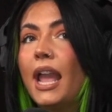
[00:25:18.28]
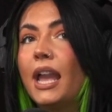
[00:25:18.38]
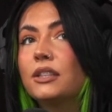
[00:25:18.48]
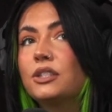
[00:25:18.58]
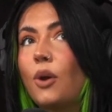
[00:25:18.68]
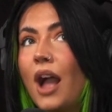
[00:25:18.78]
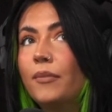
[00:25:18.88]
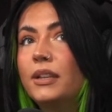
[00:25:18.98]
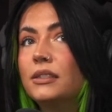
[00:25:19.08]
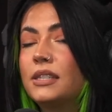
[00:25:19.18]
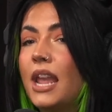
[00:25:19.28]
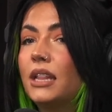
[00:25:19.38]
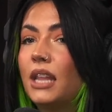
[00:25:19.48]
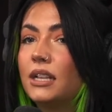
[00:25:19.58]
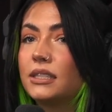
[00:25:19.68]
And so I've been
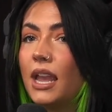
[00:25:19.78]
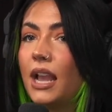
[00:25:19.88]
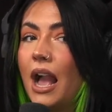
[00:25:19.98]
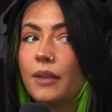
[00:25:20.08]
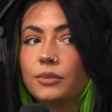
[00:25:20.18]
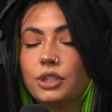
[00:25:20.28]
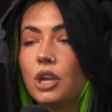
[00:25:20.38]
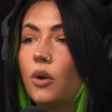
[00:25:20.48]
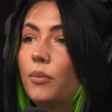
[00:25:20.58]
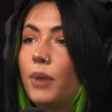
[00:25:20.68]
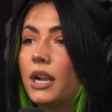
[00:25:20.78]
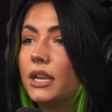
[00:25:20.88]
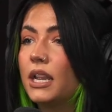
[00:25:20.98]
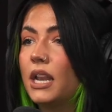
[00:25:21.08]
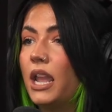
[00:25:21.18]
saying things like, I'm so
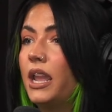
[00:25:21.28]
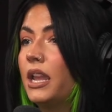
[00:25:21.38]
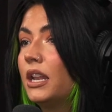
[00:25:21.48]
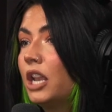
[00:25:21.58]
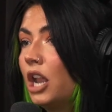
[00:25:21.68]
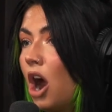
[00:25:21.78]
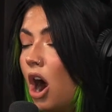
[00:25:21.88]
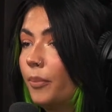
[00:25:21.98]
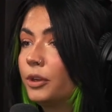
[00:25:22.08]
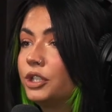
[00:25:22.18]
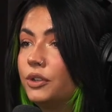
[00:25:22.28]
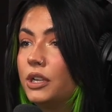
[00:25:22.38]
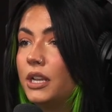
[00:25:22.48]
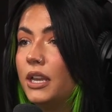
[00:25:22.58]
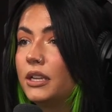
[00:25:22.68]
abundant in
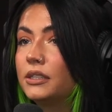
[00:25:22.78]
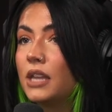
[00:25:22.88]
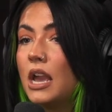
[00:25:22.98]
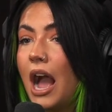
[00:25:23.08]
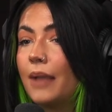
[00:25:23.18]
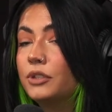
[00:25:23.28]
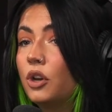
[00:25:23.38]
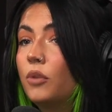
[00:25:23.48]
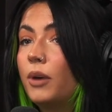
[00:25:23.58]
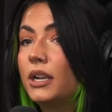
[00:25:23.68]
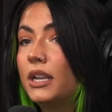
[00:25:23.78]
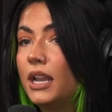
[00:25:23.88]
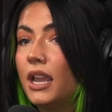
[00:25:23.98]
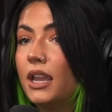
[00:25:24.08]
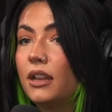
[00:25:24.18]
opportunities. I'm so
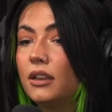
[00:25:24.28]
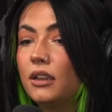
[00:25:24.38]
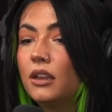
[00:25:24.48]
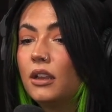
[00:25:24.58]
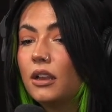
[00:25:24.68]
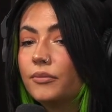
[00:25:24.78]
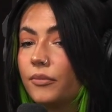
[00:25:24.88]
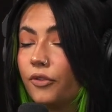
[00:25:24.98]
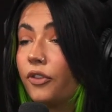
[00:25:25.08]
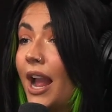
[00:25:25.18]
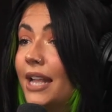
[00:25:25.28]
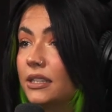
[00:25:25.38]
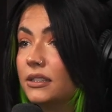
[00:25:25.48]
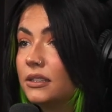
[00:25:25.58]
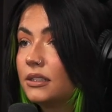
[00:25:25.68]
abundant in
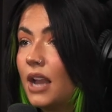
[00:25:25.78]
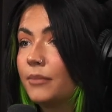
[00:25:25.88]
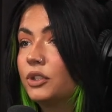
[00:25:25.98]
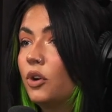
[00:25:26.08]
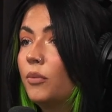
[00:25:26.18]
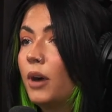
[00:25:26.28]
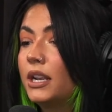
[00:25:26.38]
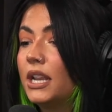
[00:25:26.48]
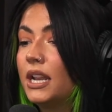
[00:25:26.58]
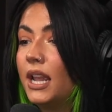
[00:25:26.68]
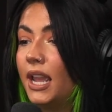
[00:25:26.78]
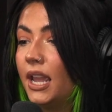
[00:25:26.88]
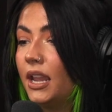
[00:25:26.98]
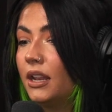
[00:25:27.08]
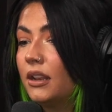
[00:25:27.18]
friends. I'm so abundant
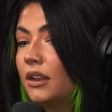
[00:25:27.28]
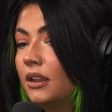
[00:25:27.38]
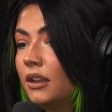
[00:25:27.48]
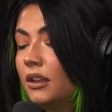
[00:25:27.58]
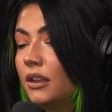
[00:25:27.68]
in